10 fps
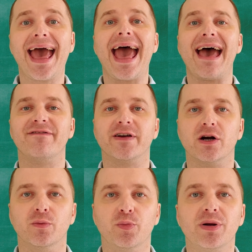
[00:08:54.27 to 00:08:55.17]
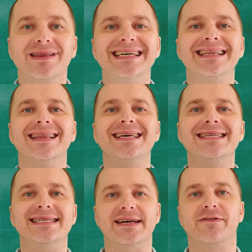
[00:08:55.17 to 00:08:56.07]
have completely
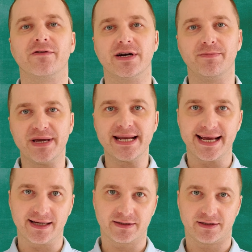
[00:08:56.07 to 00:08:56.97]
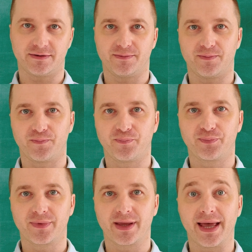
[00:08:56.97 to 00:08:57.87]
different meanings.
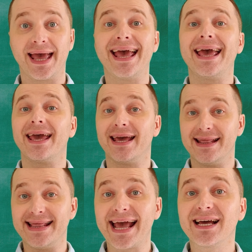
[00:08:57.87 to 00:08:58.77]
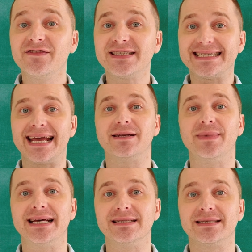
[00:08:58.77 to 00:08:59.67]
In negative
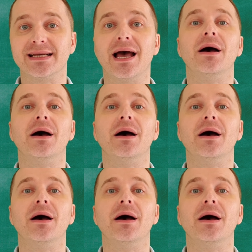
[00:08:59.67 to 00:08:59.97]
statements,